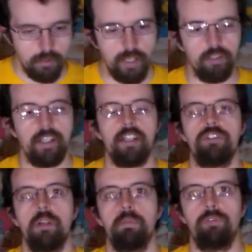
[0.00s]
Now, like I
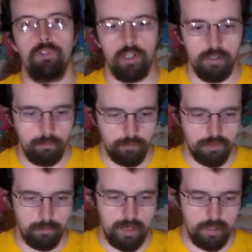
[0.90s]
said before,
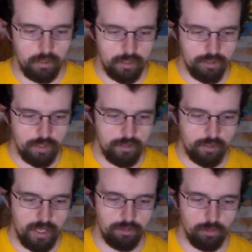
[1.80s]
to my knowledge, these
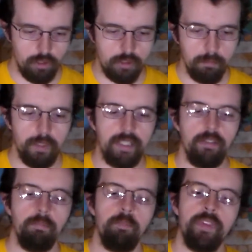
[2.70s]
guys are all
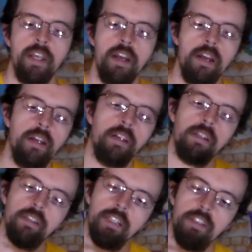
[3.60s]
complete.
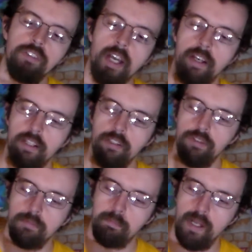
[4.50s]
He's got
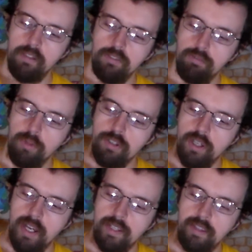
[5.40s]
his belt,
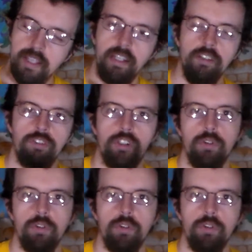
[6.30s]
which I think is the